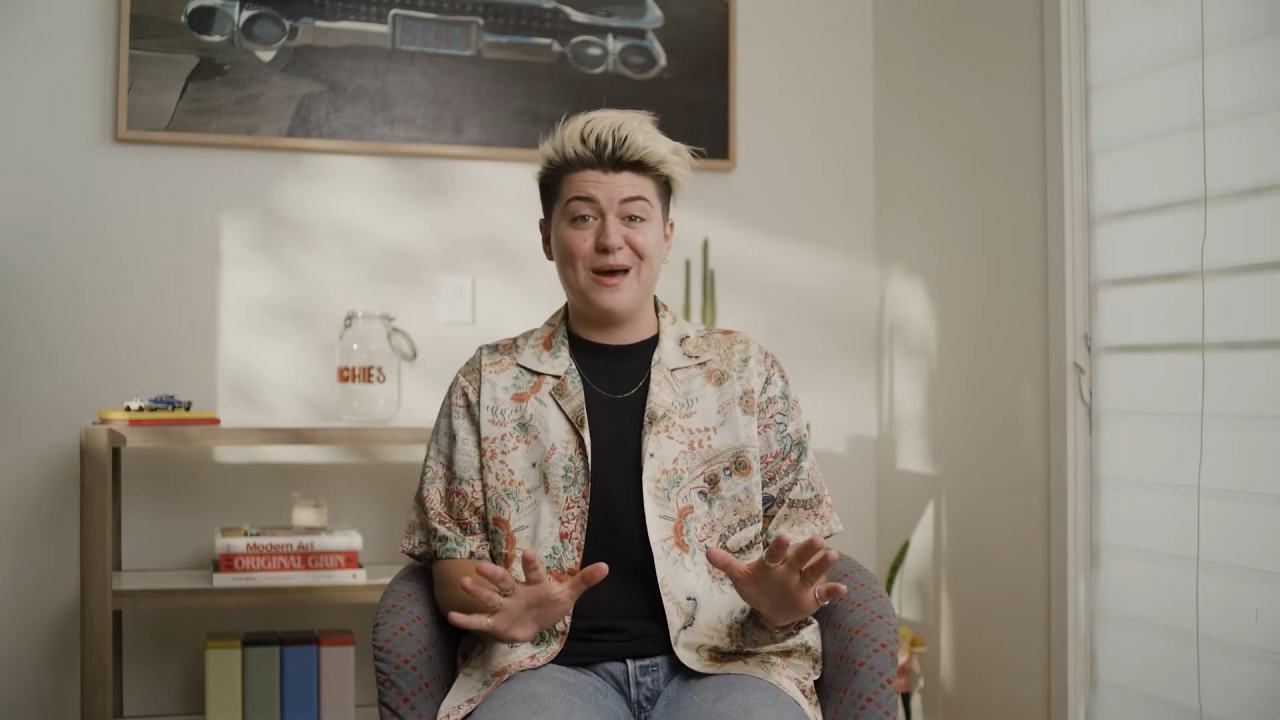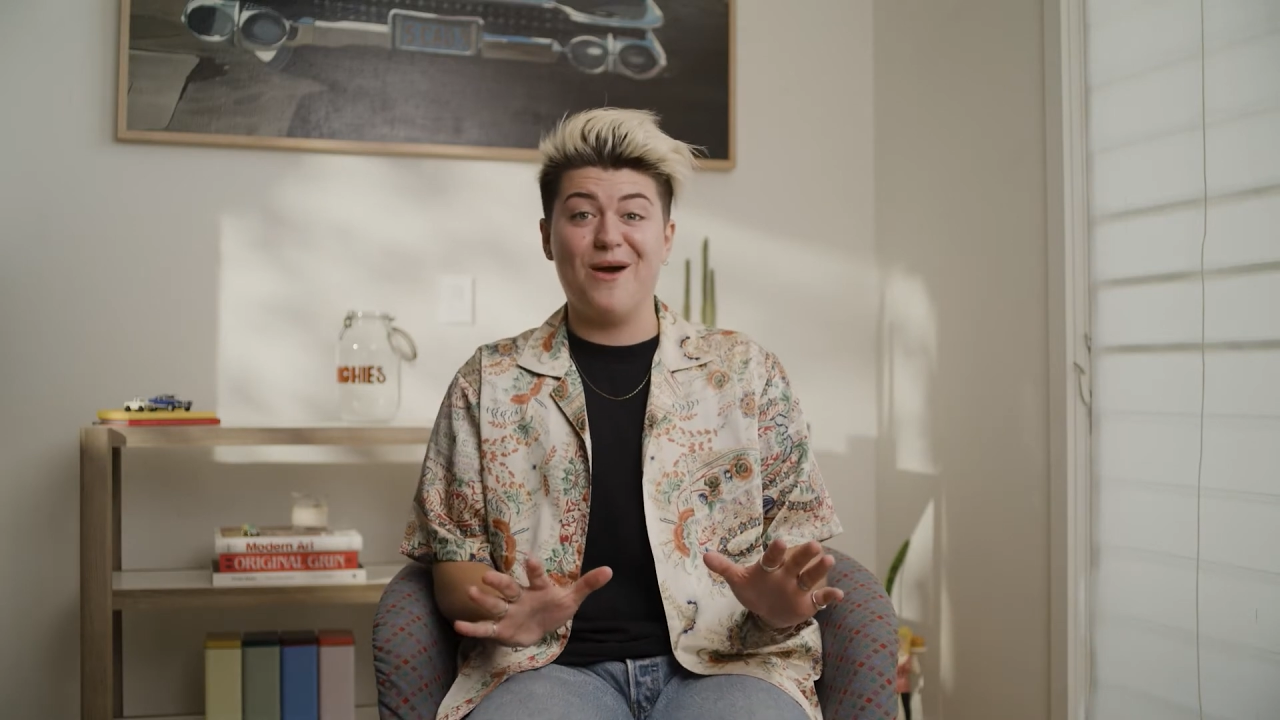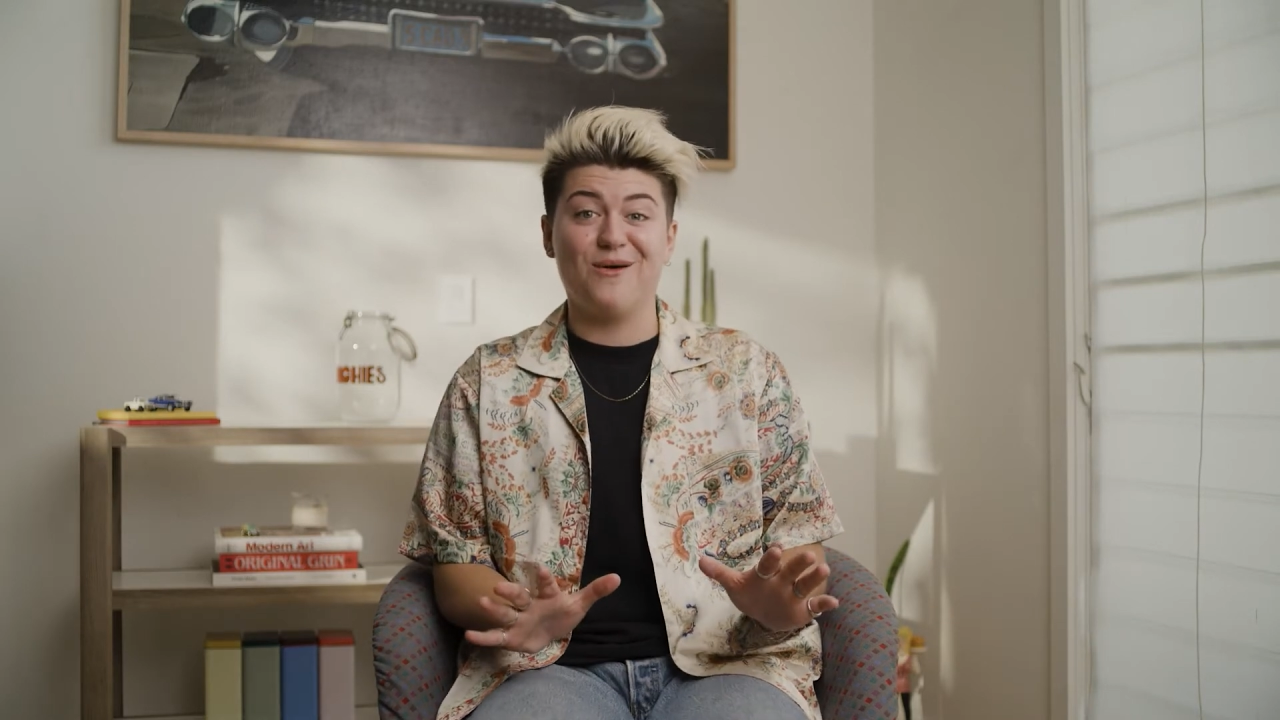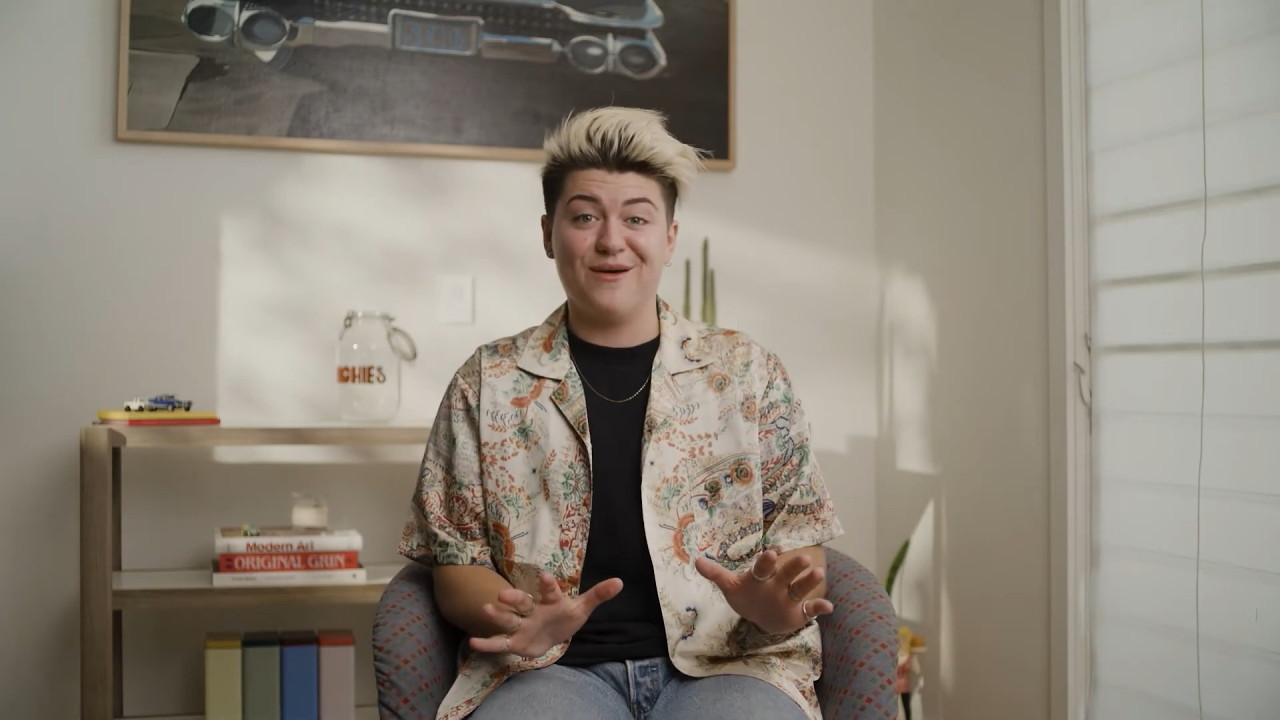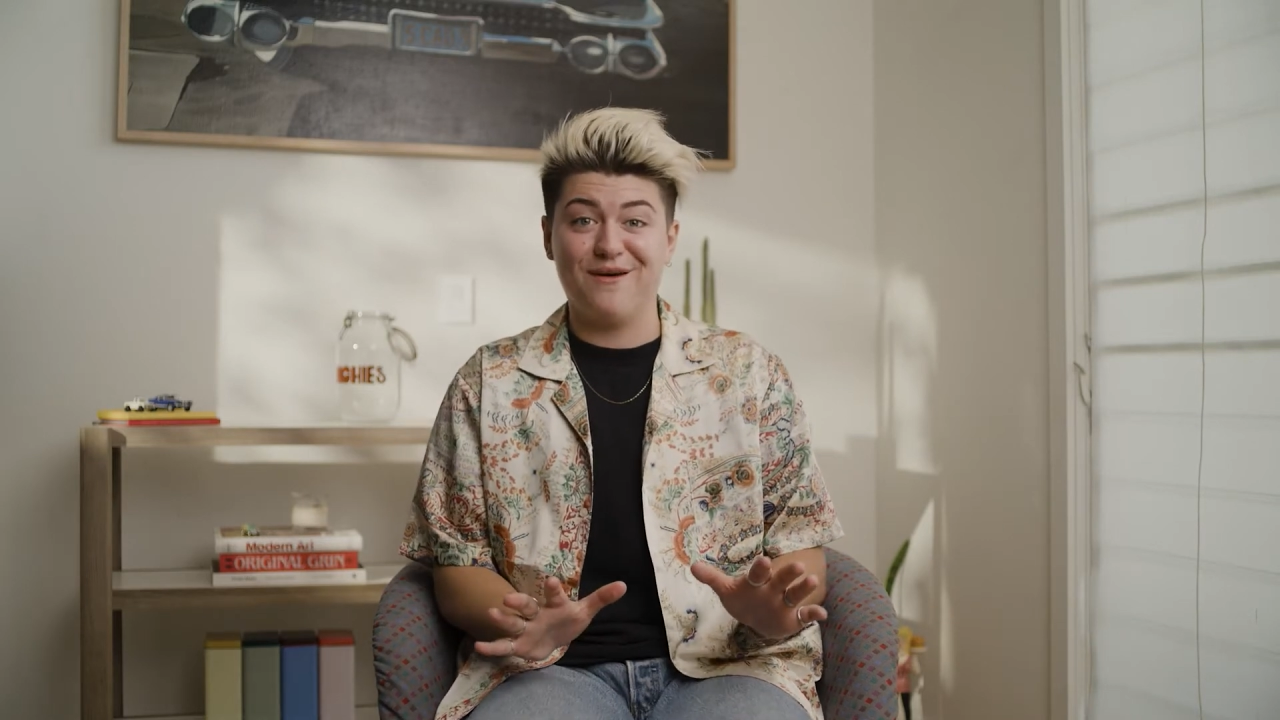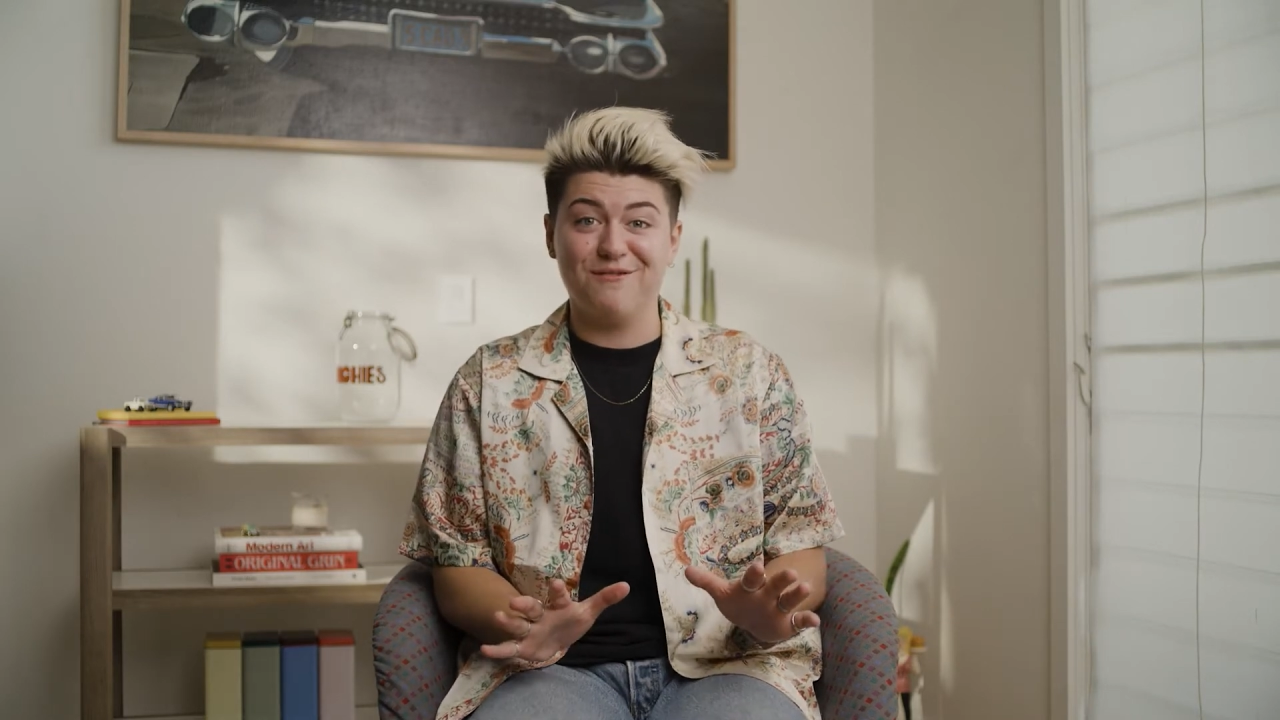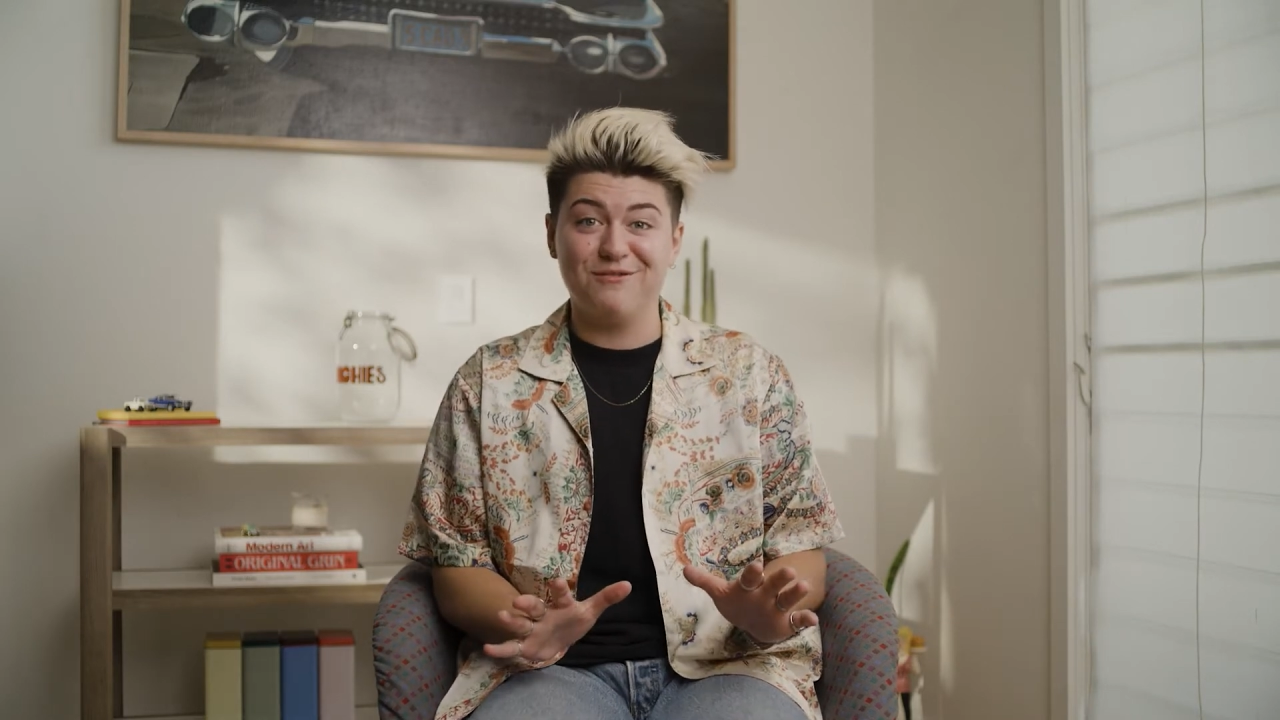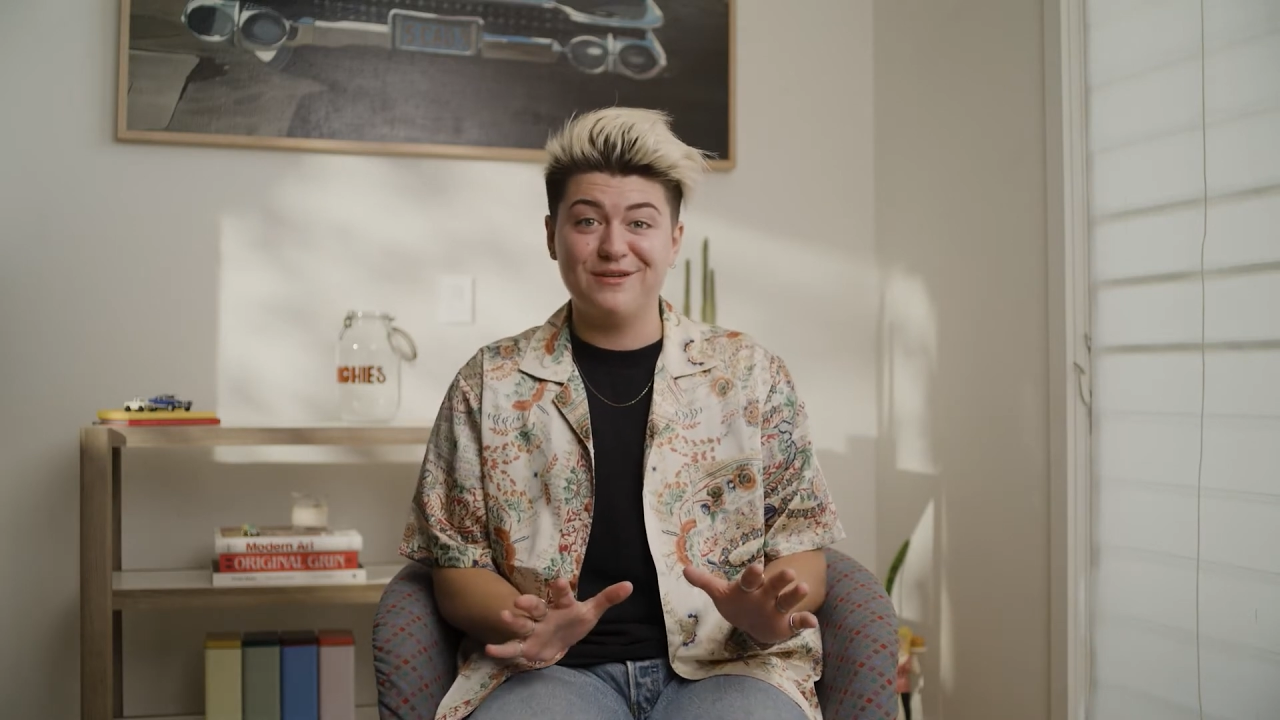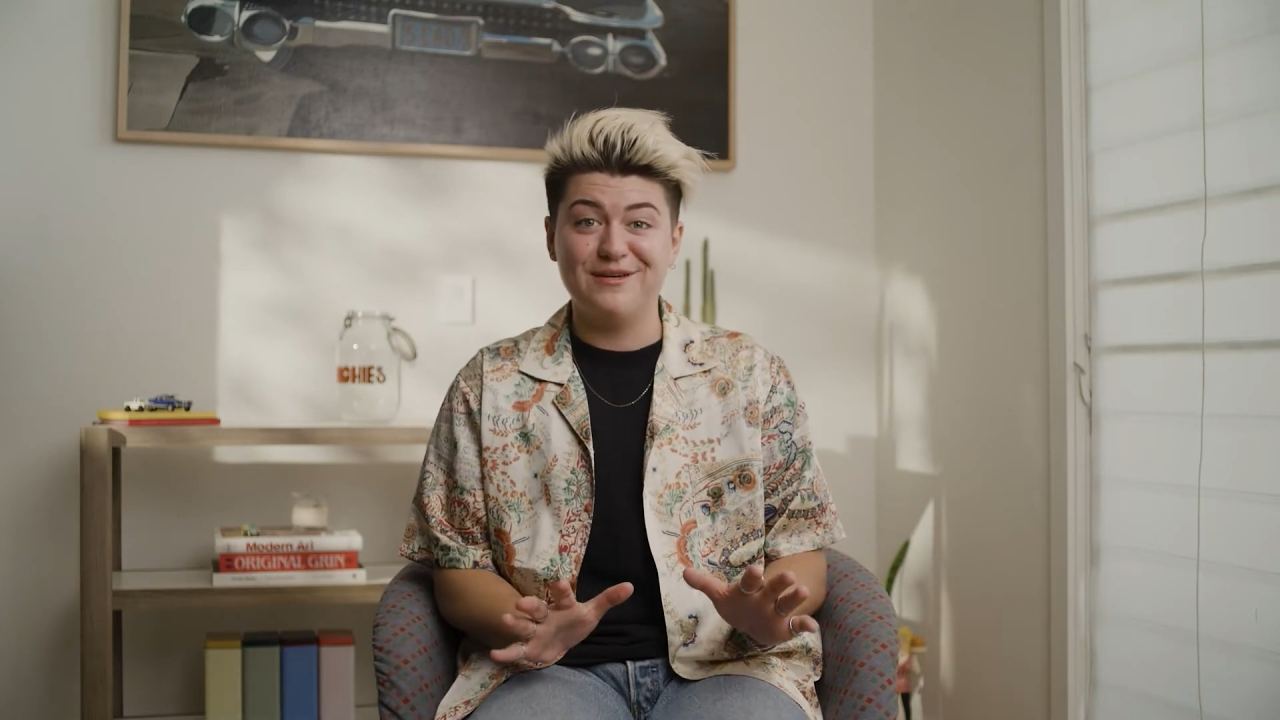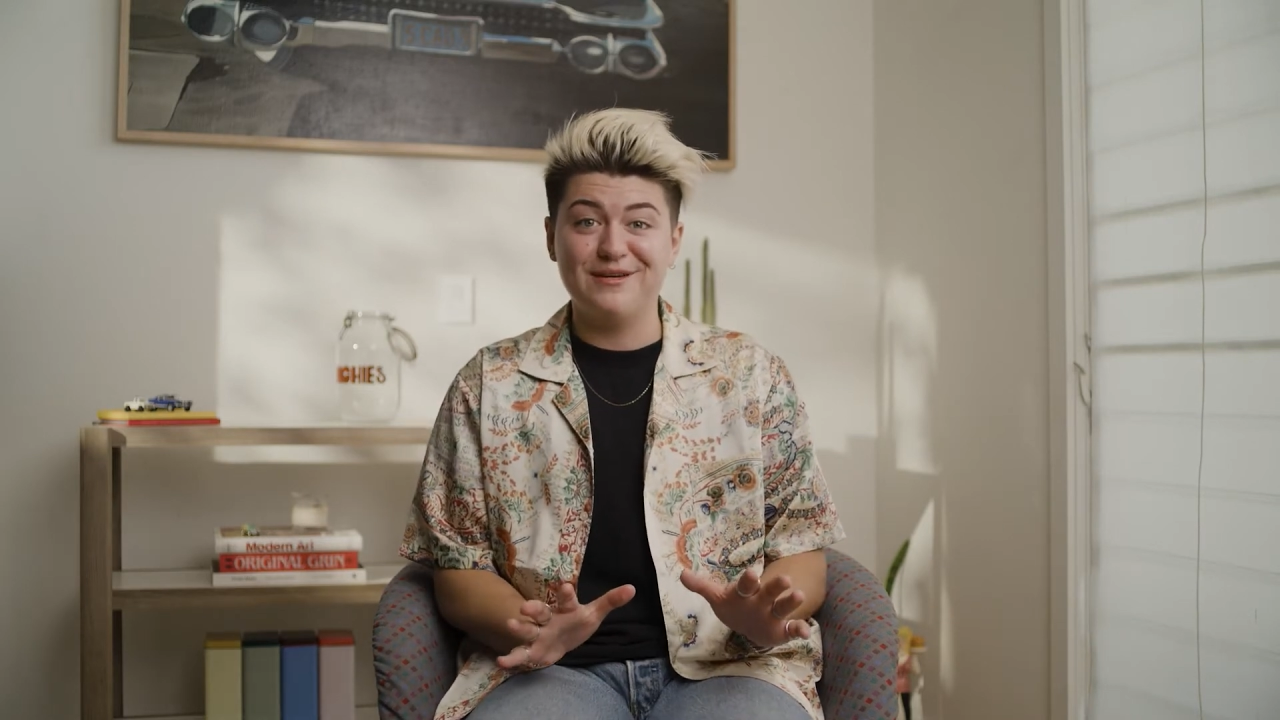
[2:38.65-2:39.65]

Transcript: out of